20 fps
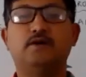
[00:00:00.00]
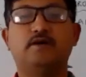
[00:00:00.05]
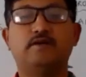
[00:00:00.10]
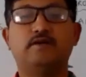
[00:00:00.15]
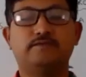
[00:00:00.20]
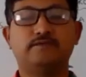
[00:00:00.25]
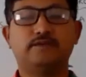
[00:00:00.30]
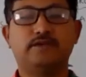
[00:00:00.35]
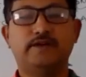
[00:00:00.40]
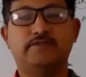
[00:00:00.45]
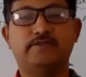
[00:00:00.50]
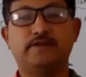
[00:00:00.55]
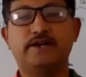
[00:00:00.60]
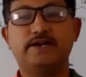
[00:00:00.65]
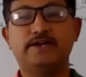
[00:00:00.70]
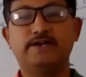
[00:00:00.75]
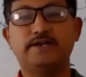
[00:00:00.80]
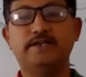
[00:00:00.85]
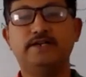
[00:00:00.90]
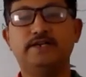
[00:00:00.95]
of
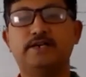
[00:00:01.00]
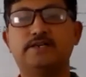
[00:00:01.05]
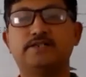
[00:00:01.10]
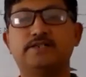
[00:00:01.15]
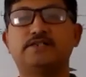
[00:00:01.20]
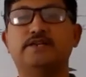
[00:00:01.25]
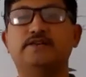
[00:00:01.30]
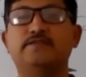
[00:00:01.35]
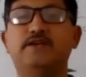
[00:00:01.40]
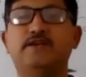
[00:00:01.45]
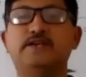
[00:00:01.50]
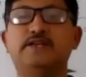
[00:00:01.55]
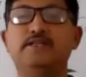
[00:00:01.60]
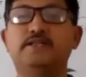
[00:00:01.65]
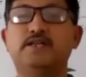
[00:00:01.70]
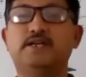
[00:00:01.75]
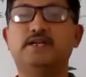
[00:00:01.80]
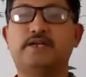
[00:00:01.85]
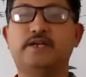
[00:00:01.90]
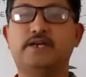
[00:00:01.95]
different years given
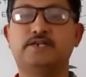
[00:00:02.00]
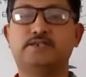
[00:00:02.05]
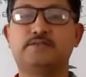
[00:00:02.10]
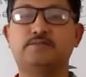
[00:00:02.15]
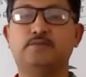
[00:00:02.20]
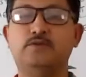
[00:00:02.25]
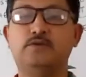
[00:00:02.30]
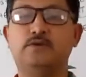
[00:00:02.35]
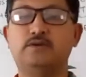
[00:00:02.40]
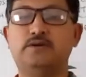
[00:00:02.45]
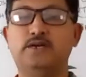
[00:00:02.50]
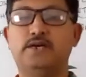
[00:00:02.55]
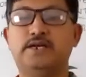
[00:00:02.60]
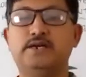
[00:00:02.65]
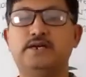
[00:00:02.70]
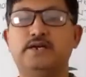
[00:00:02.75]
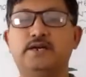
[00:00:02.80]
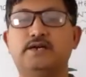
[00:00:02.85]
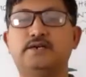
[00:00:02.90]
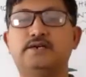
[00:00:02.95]
in the textbook
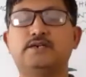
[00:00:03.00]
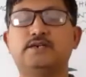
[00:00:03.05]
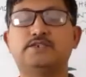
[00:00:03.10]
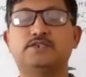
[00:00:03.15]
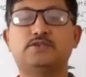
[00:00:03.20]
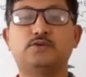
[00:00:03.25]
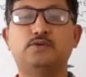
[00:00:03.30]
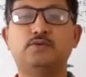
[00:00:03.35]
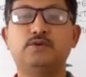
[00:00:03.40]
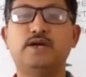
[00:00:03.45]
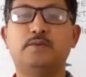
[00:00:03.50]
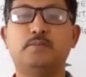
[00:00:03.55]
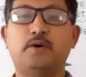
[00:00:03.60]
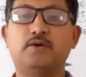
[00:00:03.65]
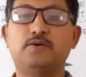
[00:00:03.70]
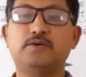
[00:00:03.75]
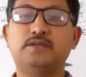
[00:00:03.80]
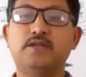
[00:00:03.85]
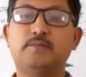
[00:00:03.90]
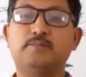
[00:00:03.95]
and understood
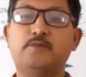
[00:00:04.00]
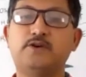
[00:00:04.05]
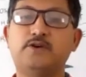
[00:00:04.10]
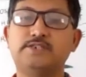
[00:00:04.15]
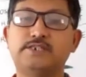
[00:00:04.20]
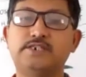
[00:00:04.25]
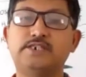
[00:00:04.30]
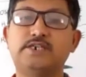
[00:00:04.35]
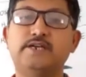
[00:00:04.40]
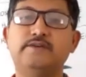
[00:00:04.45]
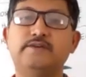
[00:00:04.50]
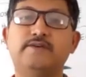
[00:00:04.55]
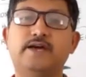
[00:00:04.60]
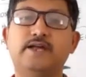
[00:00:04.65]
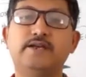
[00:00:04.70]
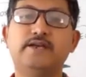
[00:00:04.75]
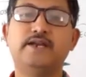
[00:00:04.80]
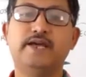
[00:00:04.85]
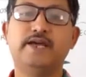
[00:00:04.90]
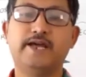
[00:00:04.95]
about the positive
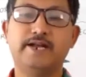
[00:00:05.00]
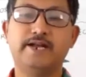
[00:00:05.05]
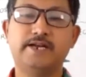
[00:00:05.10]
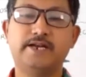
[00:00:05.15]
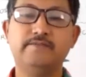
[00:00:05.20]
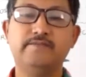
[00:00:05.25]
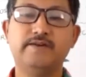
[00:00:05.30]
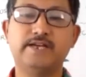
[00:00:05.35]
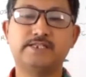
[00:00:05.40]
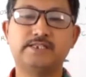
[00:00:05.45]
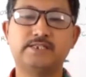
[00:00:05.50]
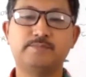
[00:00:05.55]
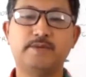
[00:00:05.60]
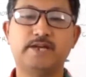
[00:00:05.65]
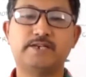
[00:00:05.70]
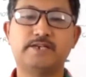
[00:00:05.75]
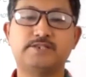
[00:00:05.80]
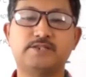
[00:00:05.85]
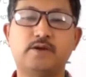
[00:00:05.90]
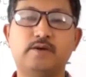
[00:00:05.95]
and negative
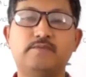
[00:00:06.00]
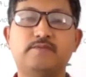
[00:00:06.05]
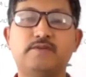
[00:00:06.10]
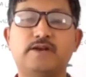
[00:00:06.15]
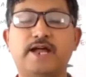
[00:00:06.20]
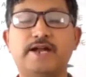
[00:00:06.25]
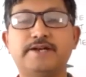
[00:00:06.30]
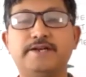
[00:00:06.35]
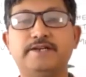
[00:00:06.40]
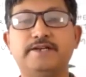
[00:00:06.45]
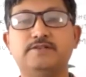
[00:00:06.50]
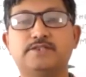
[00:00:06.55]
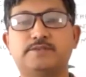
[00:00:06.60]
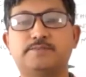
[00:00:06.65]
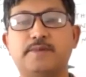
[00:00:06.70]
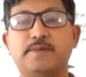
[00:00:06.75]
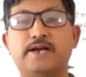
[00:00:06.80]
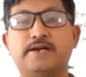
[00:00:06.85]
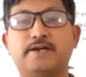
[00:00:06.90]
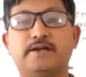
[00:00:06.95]
aspects of land use
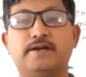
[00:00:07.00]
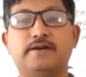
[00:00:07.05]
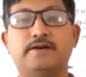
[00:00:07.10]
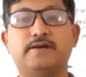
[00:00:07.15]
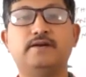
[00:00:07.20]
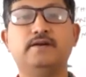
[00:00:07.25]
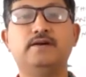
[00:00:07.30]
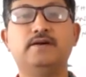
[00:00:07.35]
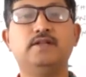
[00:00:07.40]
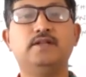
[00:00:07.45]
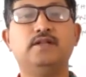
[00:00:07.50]
pattern.